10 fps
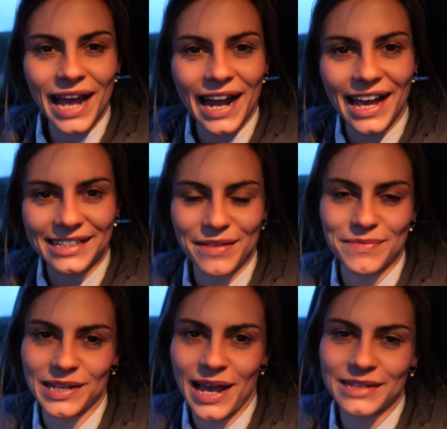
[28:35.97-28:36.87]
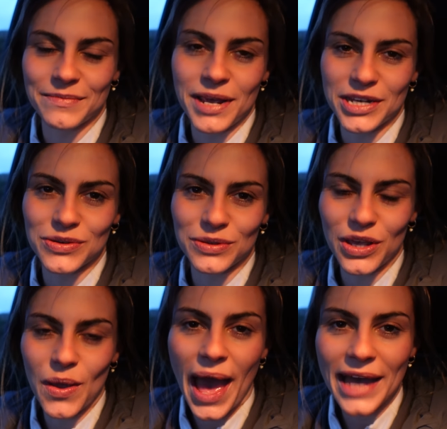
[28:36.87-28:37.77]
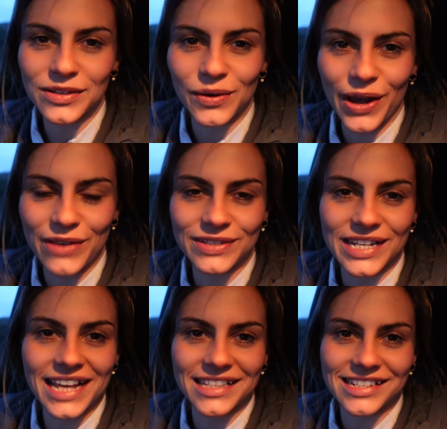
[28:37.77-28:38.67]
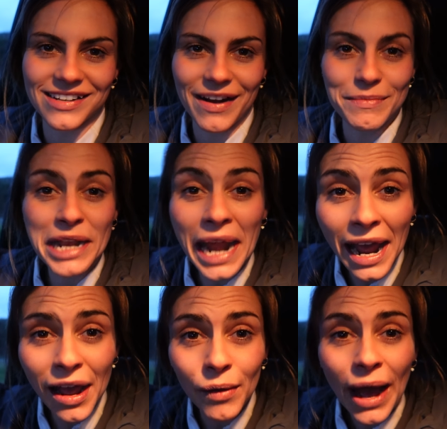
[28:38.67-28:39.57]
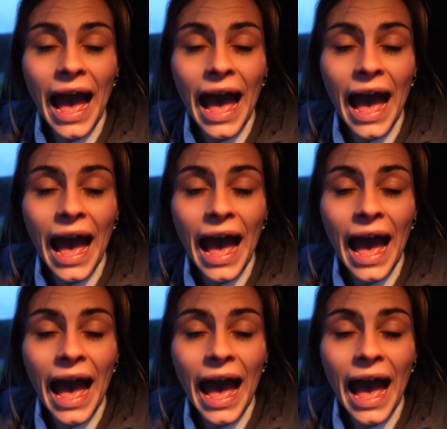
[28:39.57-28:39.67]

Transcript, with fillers: and as I've said, make sure that you head on over to Instagram now